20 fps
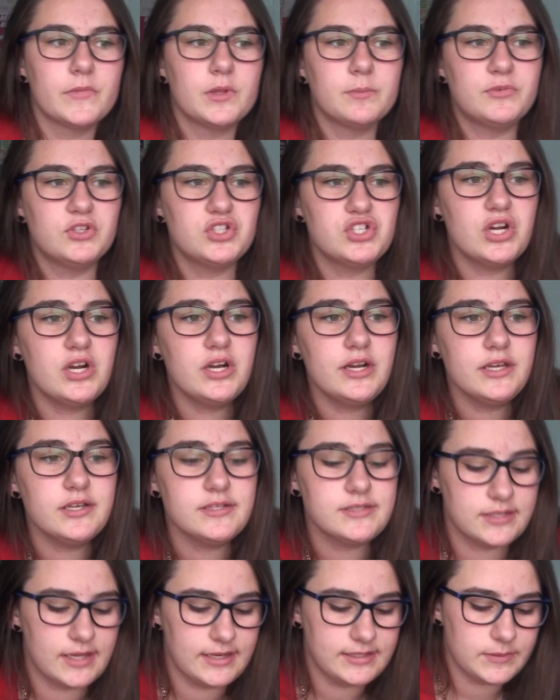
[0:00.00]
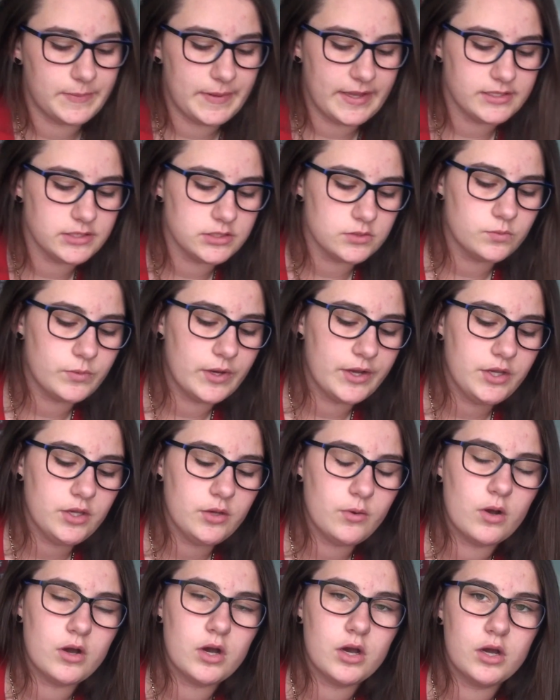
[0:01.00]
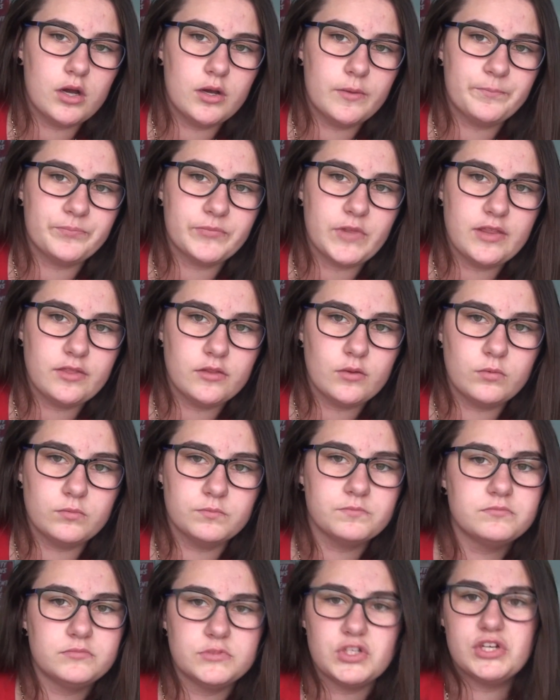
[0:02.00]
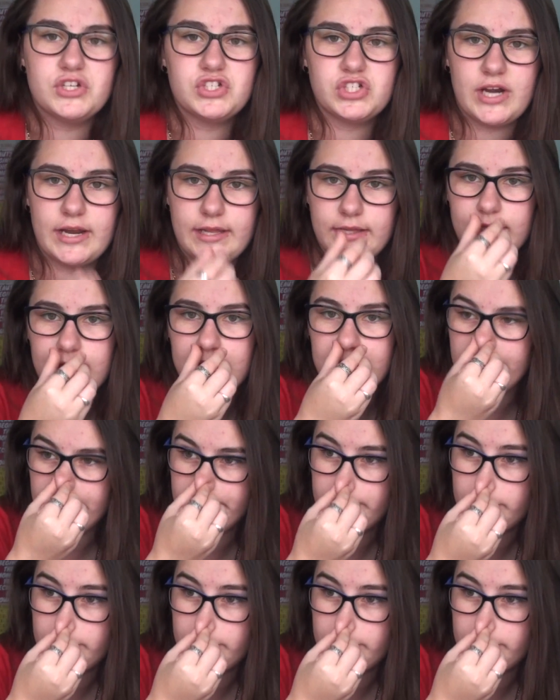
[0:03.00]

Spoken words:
Majority of, it depends on where you are in Australia.